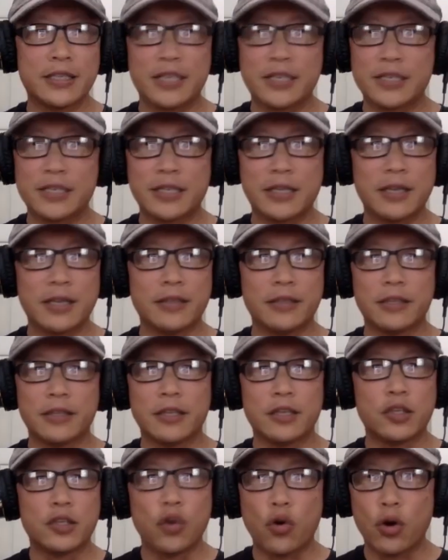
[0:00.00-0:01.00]
just
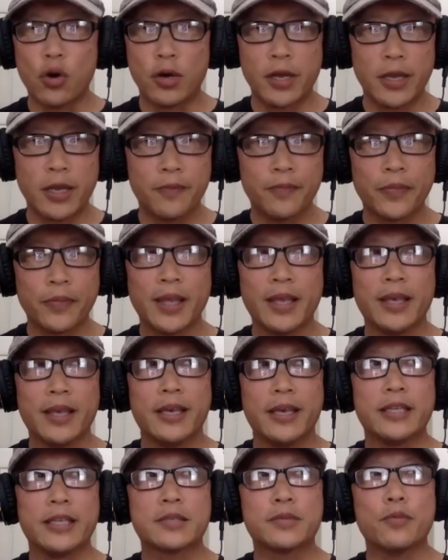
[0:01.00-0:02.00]
the toy.
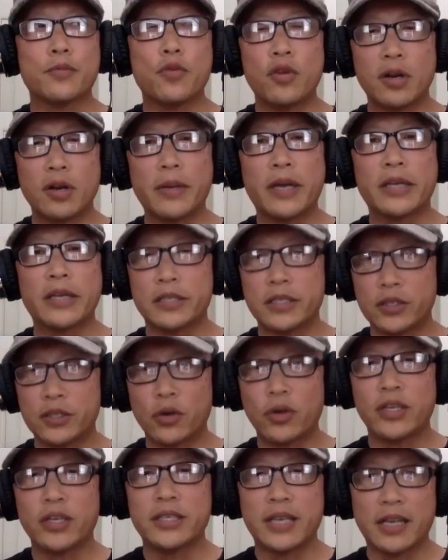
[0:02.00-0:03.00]
It's more about the
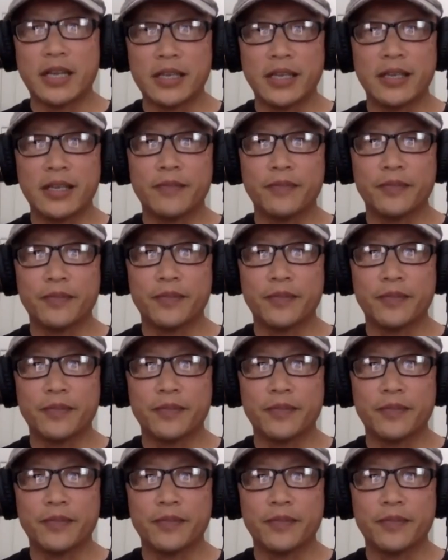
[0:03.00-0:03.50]
storytelling.